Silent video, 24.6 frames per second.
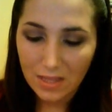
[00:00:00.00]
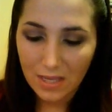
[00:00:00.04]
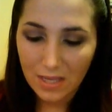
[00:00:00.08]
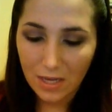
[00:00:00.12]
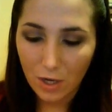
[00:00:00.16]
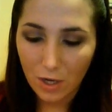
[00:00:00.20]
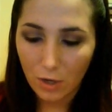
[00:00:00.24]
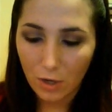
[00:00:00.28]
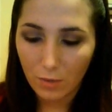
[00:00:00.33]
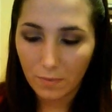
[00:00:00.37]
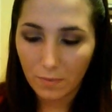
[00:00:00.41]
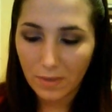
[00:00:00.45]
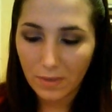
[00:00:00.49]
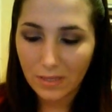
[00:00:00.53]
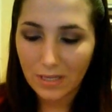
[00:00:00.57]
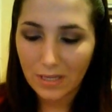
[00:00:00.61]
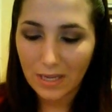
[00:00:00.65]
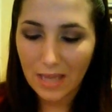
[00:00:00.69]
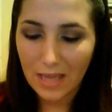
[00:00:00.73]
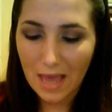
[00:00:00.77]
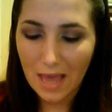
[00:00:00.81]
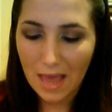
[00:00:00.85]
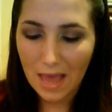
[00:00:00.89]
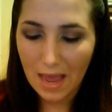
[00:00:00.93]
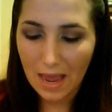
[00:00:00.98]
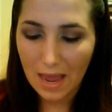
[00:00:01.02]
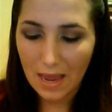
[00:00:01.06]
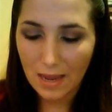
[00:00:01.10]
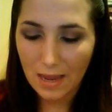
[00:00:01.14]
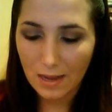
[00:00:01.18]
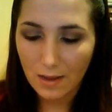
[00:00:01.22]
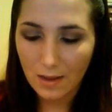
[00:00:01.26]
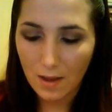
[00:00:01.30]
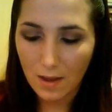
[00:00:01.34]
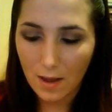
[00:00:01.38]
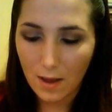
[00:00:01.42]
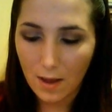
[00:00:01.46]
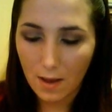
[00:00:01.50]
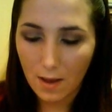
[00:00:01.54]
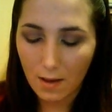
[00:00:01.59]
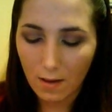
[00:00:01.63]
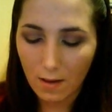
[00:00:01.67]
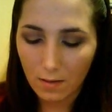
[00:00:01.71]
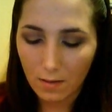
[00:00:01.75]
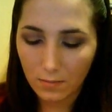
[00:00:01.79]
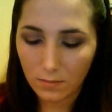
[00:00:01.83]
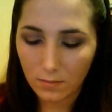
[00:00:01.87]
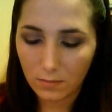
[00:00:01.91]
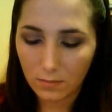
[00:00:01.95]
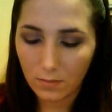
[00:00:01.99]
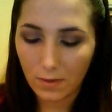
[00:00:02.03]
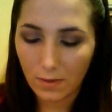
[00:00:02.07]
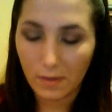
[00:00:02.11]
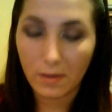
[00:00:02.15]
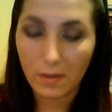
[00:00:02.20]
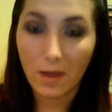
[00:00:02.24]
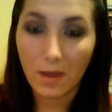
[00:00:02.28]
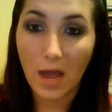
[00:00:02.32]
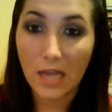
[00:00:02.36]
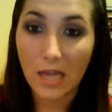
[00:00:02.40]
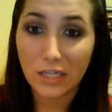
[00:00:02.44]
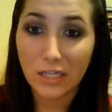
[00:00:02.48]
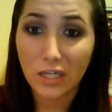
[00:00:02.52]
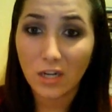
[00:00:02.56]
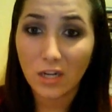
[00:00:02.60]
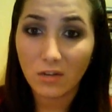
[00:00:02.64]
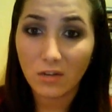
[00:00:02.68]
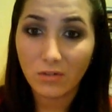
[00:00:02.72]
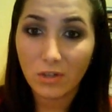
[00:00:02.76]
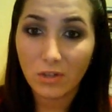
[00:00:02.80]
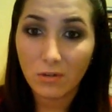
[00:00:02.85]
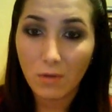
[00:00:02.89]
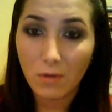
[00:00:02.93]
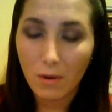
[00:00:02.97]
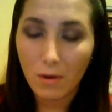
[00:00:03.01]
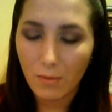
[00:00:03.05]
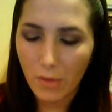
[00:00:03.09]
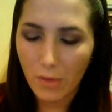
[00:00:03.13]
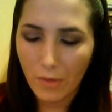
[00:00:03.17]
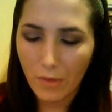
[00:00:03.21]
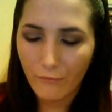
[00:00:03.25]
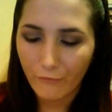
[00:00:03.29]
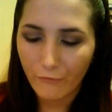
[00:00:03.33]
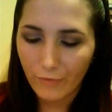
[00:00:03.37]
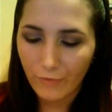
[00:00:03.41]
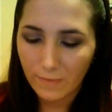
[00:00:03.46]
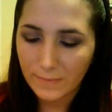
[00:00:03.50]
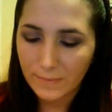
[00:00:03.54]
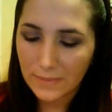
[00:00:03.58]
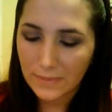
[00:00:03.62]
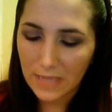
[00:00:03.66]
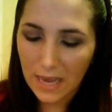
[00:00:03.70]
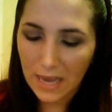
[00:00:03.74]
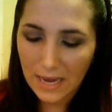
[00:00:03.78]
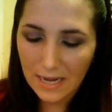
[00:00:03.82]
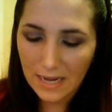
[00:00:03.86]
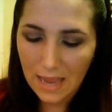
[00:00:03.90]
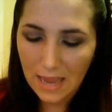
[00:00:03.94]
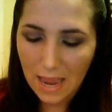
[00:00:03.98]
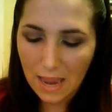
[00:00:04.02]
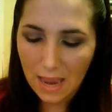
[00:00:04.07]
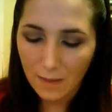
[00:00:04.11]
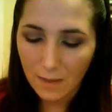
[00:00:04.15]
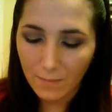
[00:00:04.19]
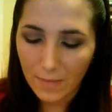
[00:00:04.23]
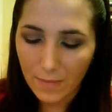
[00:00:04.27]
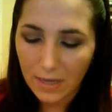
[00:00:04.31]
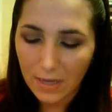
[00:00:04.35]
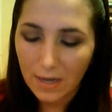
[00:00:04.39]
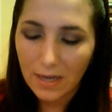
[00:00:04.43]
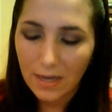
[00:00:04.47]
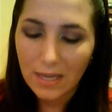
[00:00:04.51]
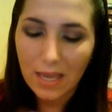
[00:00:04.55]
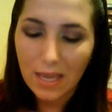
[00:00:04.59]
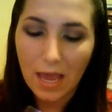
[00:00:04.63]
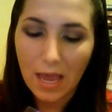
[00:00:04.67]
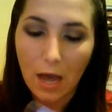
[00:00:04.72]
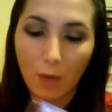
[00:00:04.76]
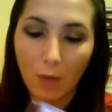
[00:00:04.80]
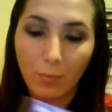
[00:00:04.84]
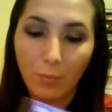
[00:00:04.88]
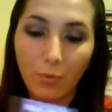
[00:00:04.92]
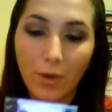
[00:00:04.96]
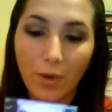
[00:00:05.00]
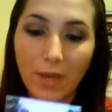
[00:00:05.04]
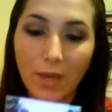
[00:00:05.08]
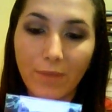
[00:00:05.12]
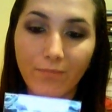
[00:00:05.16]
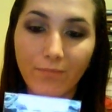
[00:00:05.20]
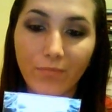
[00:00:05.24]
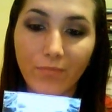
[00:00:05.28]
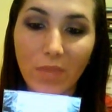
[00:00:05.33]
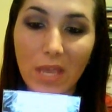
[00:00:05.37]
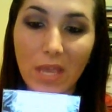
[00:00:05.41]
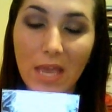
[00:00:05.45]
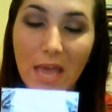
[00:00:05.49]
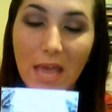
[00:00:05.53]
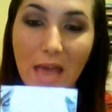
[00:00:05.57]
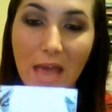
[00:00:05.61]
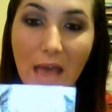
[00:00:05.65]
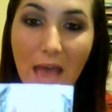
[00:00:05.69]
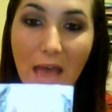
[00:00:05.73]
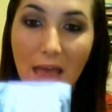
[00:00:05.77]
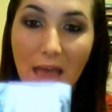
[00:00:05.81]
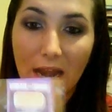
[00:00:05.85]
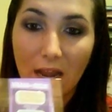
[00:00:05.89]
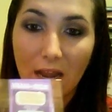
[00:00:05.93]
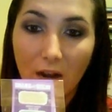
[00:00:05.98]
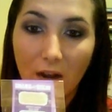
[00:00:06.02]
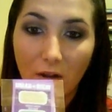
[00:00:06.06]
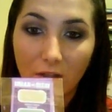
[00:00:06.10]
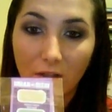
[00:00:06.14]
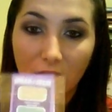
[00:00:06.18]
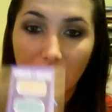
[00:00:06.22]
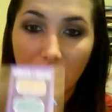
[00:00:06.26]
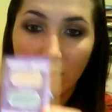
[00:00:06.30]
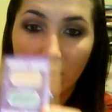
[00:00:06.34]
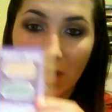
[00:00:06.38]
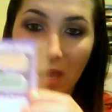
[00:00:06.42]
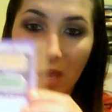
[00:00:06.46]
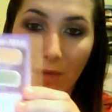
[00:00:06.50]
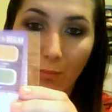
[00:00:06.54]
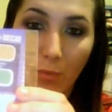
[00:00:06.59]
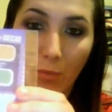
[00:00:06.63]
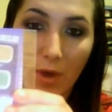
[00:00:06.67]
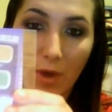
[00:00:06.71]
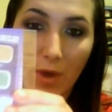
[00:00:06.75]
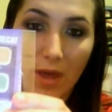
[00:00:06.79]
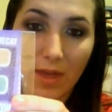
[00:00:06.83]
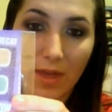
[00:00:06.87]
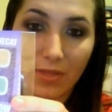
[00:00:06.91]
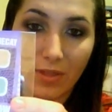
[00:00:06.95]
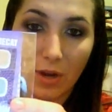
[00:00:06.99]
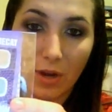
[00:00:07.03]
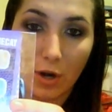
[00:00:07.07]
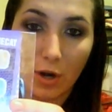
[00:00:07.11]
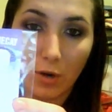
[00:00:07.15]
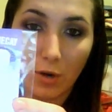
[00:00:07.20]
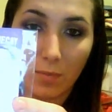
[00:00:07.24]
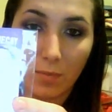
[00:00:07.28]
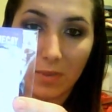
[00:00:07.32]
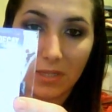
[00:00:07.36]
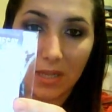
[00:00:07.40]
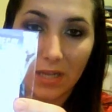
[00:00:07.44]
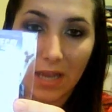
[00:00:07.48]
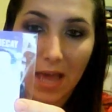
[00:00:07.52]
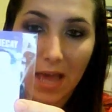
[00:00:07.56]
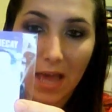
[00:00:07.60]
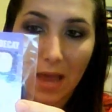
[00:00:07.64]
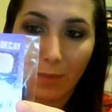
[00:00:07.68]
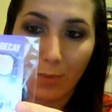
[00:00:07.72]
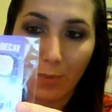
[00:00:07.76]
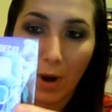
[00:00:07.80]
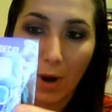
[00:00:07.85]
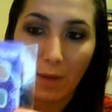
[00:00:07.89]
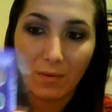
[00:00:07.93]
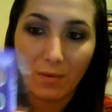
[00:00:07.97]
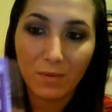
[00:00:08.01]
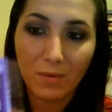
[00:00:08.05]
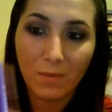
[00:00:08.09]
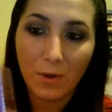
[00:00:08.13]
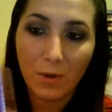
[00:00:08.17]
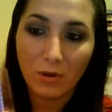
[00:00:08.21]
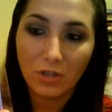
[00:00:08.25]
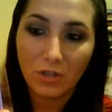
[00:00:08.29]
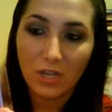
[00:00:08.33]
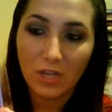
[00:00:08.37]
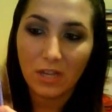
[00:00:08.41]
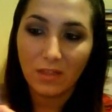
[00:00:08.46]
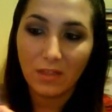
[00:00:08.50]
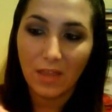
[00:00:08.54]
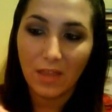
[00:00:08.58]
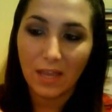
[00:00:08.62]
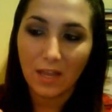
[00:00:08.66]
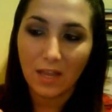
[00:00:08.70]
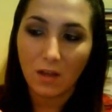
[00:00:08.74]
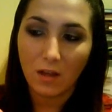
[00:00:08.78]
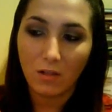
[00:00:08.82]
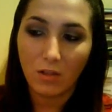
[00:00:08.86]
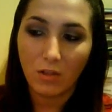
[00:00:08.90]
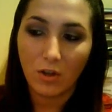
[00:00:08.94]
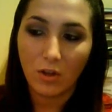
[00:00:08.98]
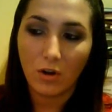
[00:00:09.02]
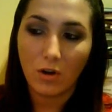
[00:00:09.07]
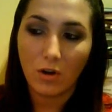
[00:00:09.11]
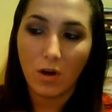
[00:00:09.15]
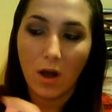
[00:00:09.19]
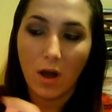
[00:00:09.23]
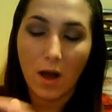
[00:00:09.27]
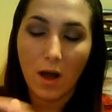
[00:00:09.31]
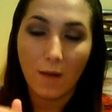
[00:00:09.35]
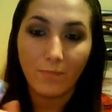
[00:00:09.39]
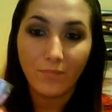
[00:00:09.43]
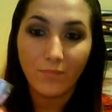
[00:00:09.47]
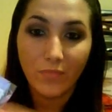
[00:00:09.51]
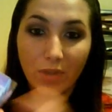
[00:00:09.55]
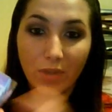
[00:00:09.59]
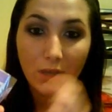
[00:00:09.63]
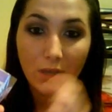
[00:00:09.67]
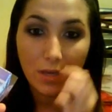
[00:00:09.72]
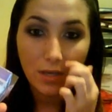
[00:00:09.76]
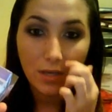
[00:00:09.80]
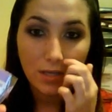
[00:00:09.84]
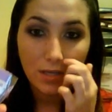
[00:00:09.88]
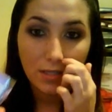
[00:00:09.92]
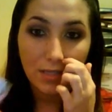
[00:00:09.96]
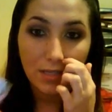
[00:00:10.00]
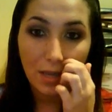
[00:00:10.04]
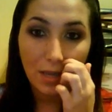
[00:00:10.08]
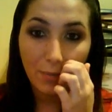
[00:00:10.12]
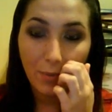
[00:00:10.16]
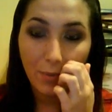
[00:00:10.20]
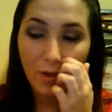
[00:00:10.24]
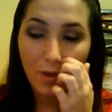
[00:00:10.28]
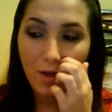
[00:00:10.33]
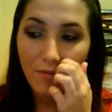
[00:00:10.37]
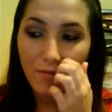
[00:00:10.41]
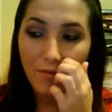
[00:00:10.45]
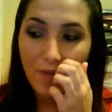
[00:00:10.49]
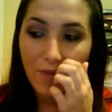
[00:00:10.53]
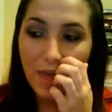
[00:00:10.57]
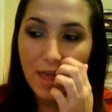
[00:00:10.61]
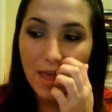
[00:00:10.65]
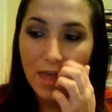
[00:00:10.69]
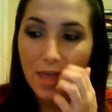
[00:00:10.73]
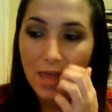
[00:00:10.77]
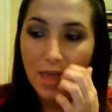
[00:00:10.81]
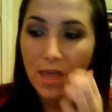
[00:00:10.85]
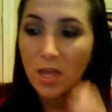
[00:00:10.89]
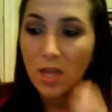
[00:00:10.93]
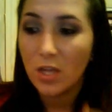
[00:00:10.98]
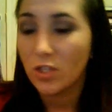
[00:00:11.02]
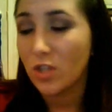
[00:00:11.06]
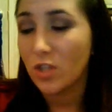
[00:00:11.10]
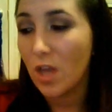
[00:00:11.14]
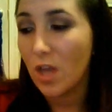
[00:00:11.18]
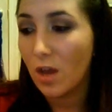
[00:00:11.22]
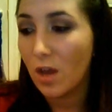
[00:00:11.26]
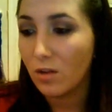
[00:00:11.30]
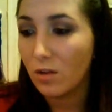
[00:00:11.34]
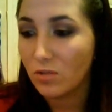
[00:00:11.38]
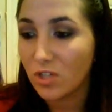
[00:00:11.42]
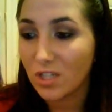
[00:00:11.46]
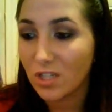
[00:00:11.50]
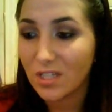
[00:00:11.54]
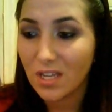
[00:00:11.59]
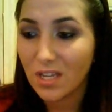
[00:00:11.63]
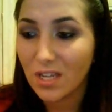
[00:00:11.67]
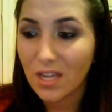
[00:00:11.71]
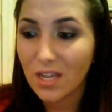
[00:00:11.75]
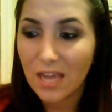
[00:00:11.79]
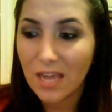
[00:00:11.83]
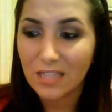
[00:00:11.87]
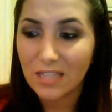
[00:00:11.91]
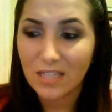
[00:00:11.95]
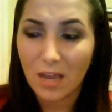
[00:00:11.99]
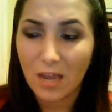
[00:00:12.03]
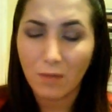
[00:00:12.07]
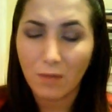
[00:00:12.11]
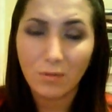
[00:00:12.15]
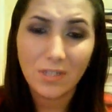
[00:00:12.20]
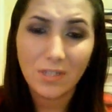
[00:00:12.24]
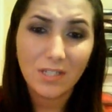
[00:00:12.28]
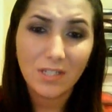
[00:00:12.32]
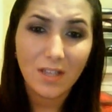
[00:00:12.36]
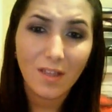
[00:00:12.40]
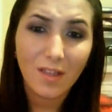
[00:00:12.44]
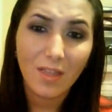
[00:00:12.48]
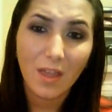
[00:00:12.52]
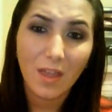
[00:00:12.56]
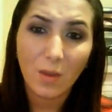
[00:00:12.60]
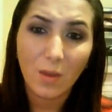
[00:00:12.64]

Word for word: the Urban Decay uh, like eyeshadow duo in Flipside and Midnight Cowboy, and it also came with Urban Decay primer potion, like a little um, sample of it. So just in case, I want to see